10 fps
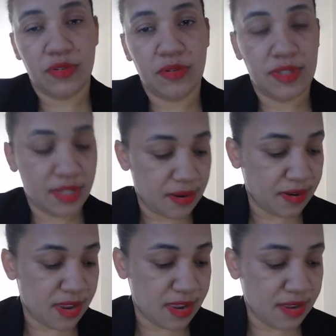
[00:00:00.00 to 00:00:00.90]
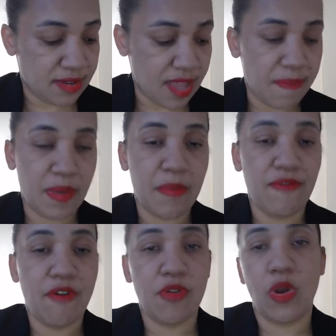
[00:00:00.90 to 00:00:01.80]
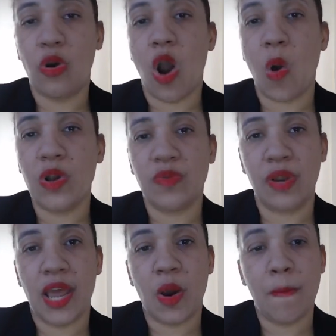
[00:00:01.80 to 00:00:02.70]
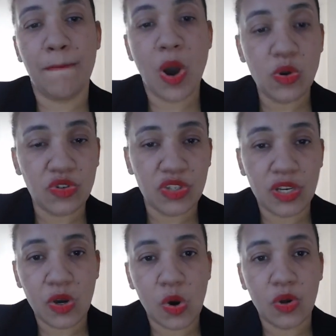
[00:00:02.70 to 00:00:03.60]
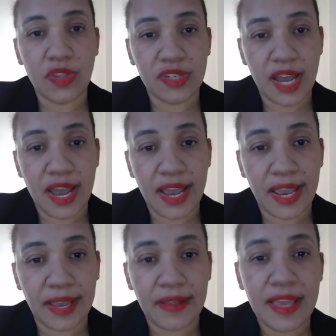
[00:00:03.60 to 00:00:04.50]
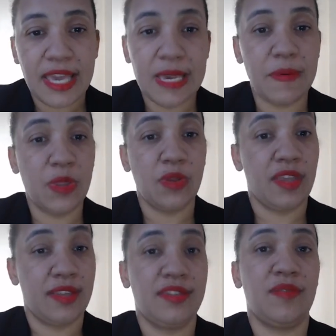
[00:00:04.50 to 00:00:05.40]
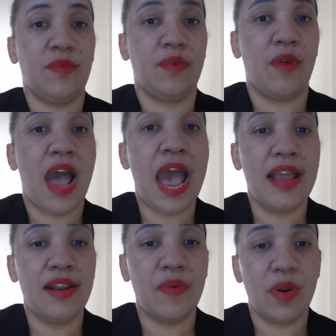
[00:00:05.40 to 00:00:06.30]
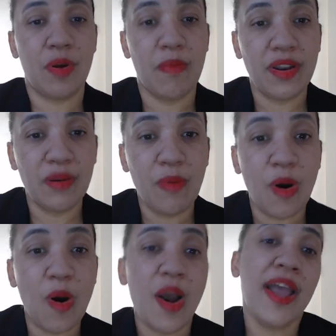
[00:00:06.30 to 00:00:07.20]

So still in step number four, don't always rely on posting all the time, even though that's highly recommendable